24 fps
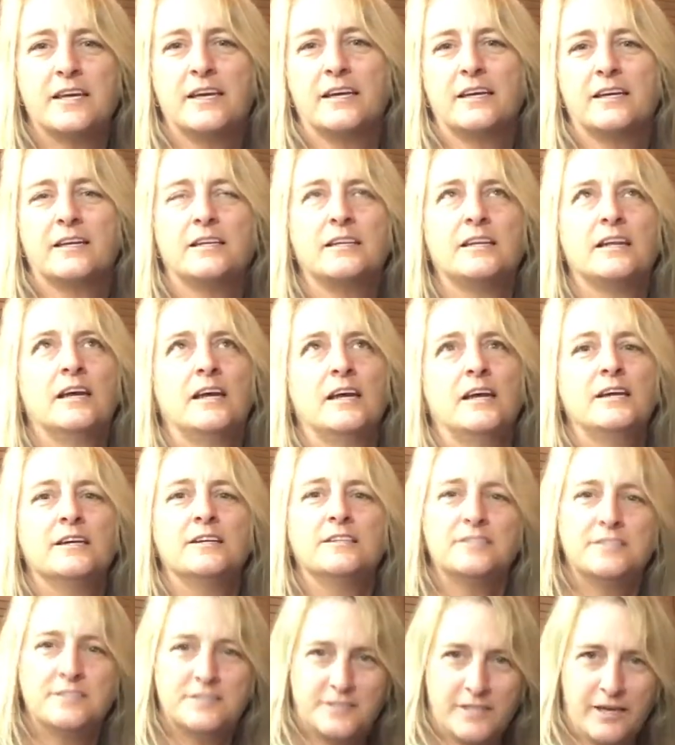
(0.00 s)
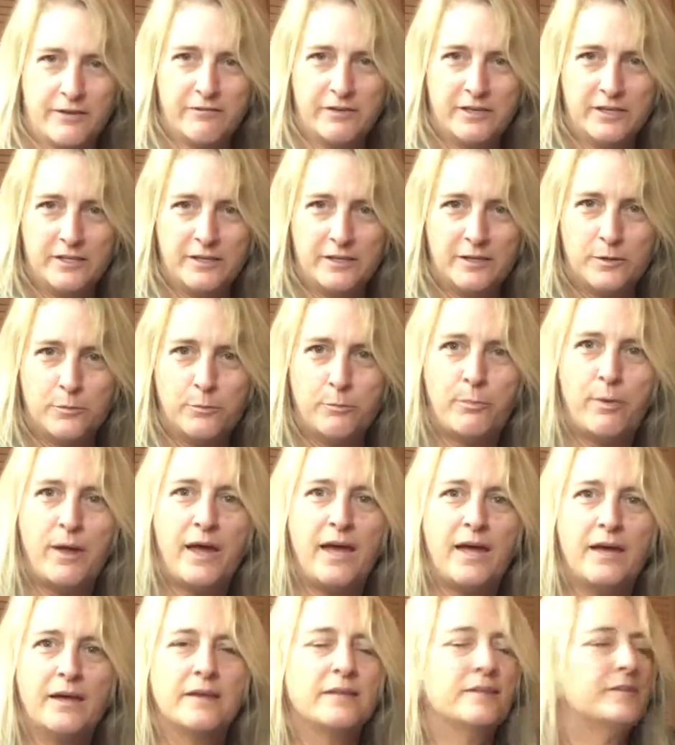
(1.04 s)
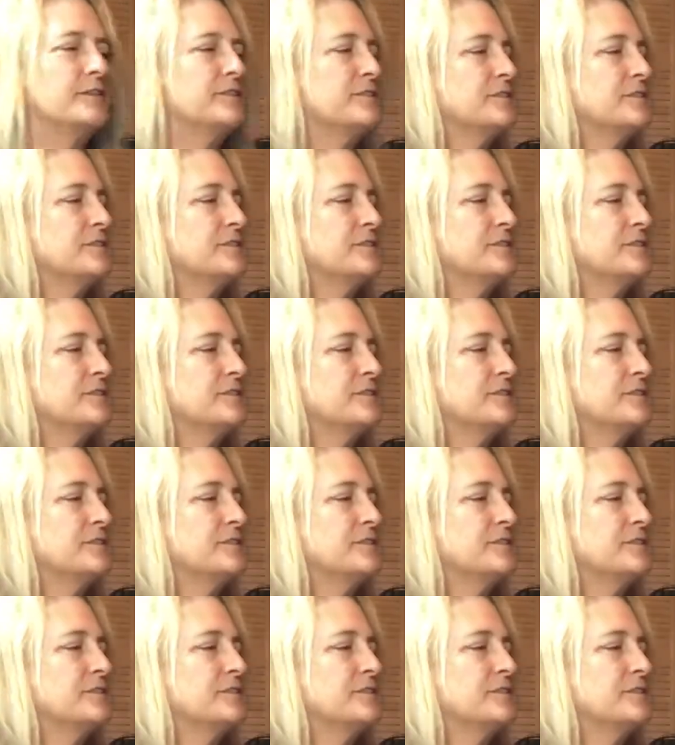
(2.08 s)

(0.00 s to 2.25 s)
than 7 bag.